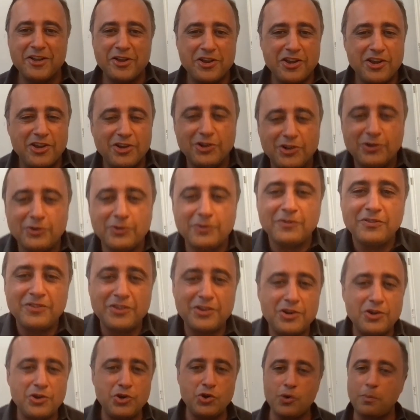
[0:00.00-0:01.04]

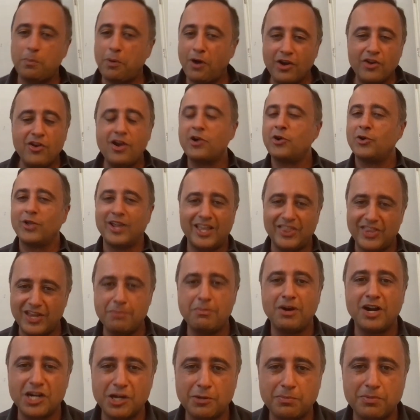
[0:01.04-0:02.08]
you're probably not going to get that
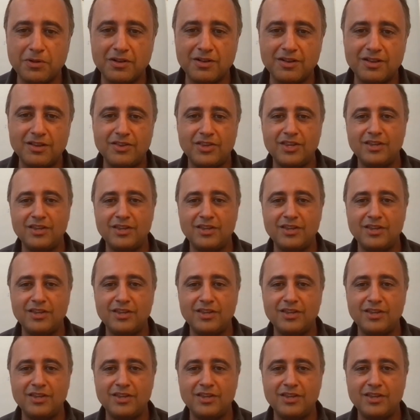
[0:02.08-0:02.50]
multiple.